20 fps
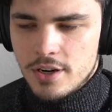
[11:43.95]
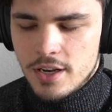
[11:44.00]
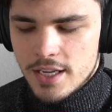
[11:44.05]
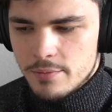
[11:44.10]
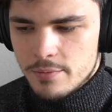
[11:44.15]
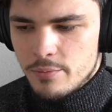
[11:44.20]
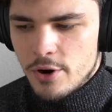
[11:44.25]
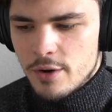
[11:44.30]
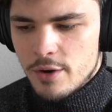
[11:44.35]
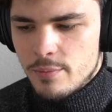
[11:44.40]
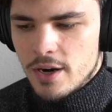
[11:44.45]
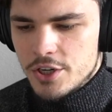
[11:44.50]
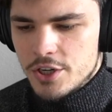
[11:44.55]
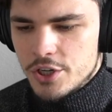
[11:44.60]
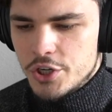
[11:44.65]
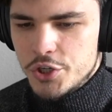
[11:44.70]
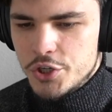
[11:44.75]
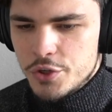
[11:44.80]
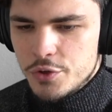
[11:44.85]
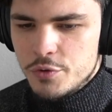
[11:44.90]
Like, product
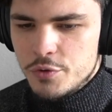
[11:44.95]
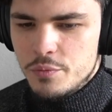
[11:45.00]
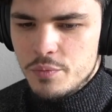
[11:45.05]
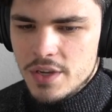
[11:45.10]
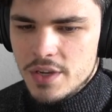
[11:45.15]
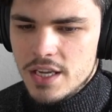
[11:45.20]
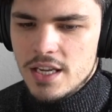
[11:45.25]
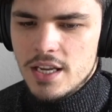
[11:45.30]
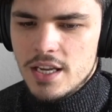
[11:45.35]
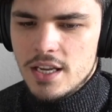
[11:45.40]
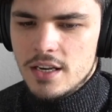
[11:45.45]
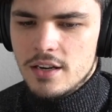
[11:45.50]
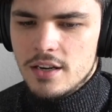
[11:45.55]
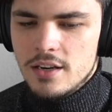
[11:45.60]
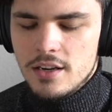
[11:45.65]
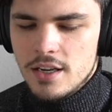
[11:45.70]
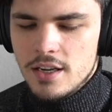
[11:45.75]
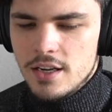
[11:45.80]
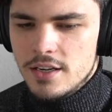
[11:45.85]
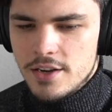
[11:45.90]
manager should
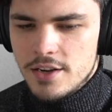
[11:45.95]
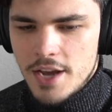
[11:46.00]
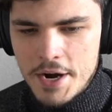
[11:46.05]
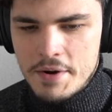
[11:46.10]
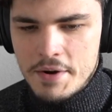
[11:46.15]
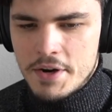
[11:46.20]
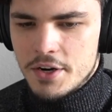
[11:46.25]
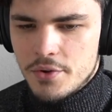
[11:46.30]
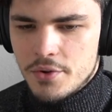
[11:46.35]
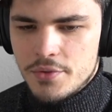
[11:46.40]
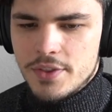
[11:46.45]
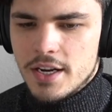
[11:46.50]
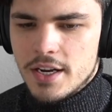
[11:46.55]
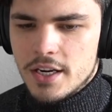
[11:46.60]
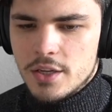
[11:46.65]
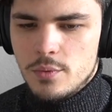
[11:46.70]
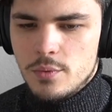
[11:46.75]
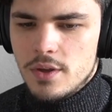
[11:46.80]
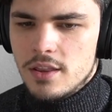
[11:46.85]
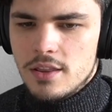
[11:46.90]
be in direct
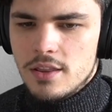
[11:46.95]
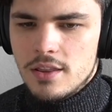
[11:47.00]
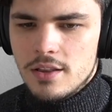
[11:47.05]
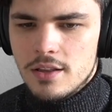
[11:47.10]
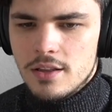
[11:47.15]
contact with